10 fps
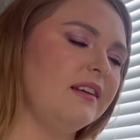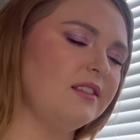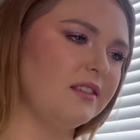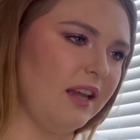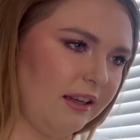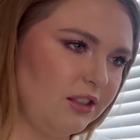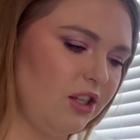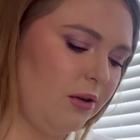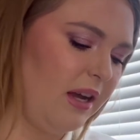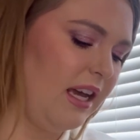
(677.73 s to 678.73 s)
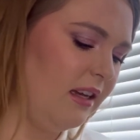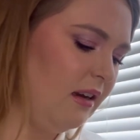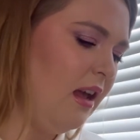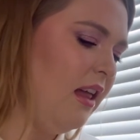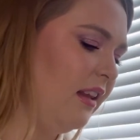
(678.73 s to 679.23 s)
scent to it,
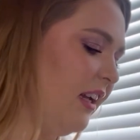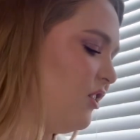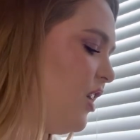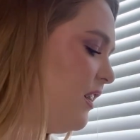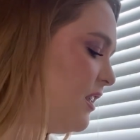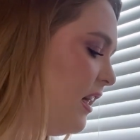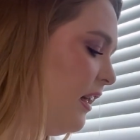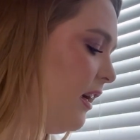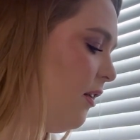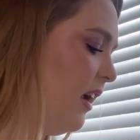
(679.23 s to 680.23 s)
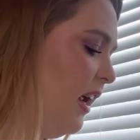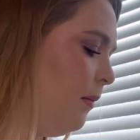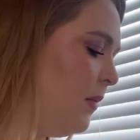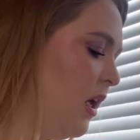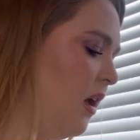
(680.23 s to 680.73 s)
like chantilly
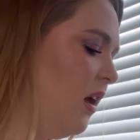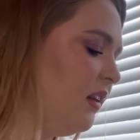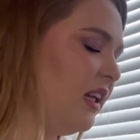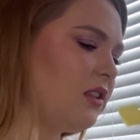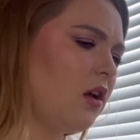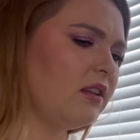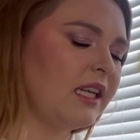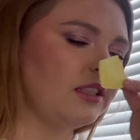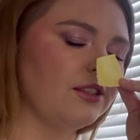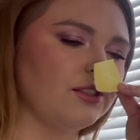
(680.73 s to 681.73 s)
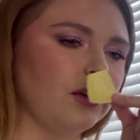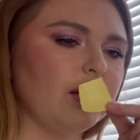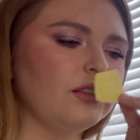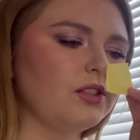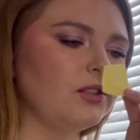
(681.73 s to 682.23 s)
cream that's on like
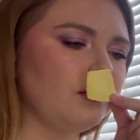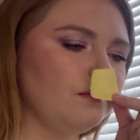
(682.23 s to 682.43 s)
desserts,